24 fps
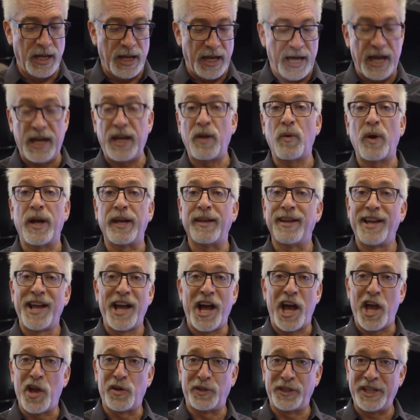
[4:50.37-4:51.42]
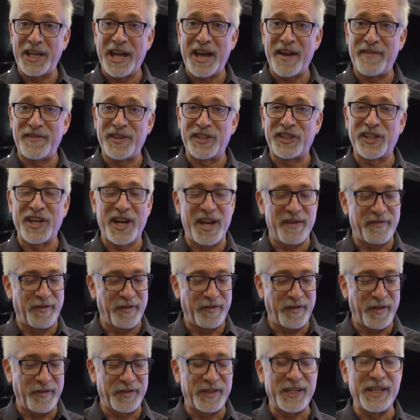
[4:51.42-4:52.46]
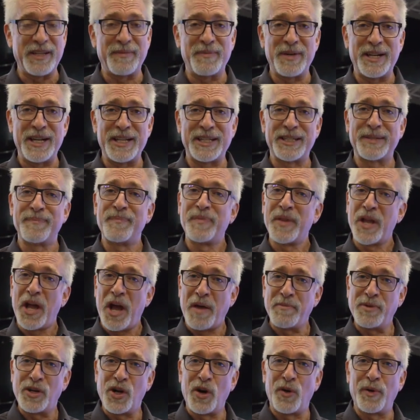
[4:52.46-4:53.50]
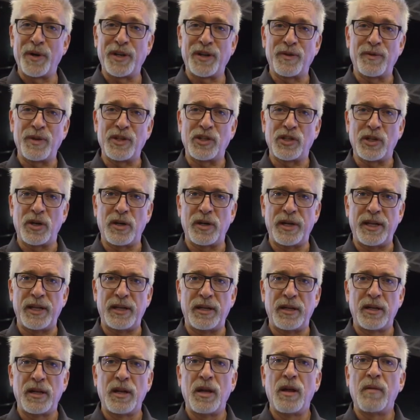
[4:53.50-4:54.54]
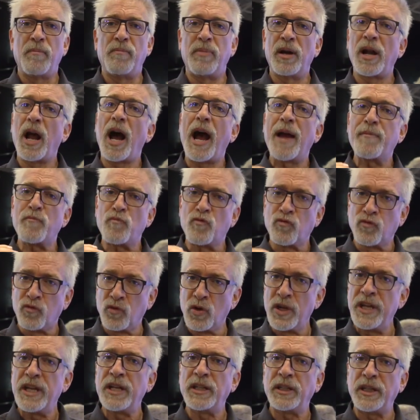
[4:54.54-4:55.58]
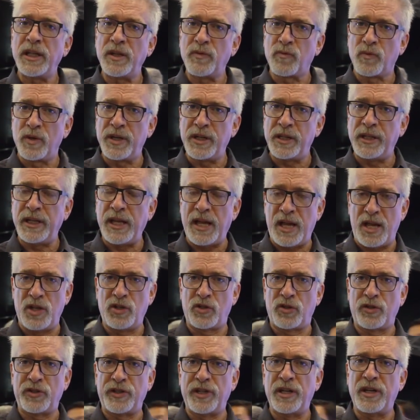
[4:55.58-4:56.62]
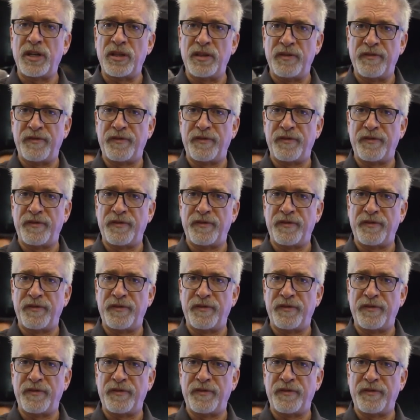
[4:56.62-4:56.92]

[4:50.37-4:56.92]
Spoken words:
Anyway, I only have this guy for 15 minutes. I'm going to return it, but I'm really, really interested in the